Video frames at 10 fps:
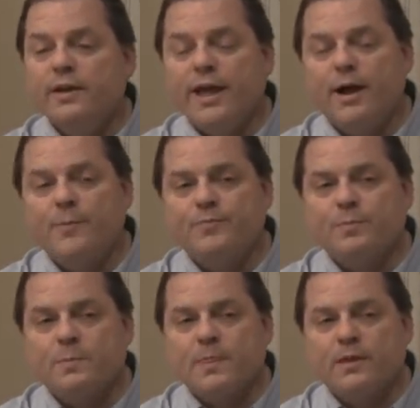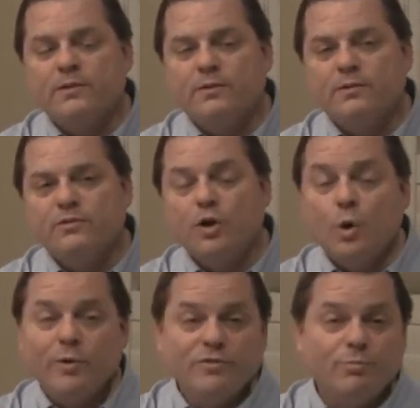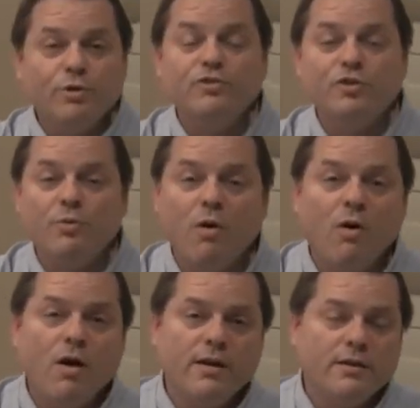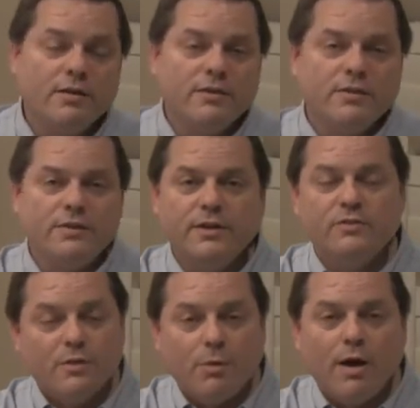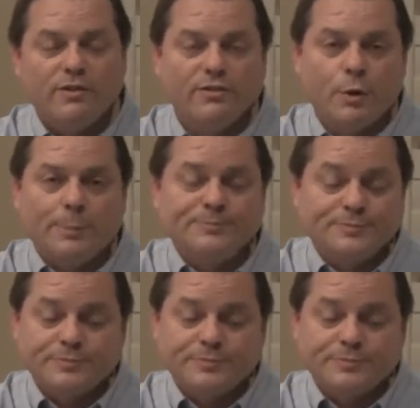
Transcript: Now, so we've put you on the Suboxone,